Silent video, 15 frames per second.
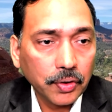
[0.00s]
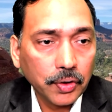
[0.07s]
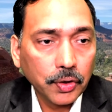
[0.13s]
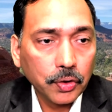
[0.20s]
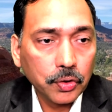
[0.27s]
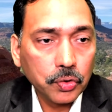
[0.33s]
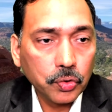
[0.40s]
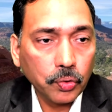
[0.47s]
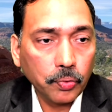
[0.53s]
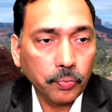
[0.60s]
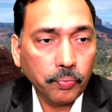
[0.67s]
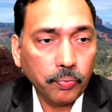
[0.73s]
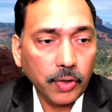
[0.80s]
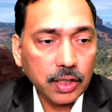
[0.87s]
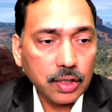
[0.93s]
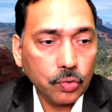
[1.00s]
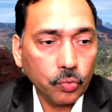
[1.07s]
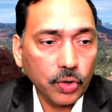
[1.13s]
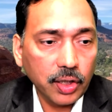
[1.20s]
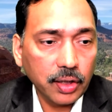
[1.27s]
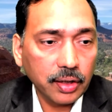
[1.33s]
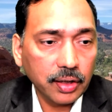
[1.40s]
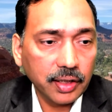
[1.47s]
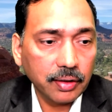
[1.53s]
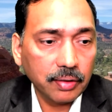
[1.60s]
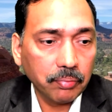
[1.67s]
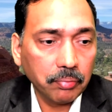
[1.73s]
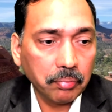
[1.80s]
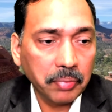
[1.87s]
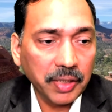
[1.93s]
So first one
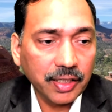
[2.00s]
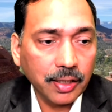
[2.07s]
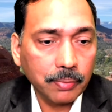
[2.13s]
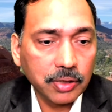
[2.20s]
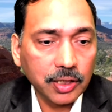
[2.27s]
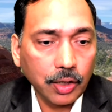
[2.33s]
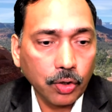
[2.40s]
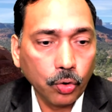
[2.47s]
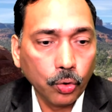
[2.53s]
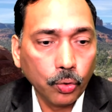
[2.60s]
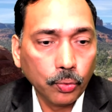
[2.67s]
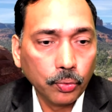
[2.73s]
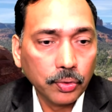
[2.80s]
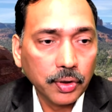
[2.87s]
becomes a row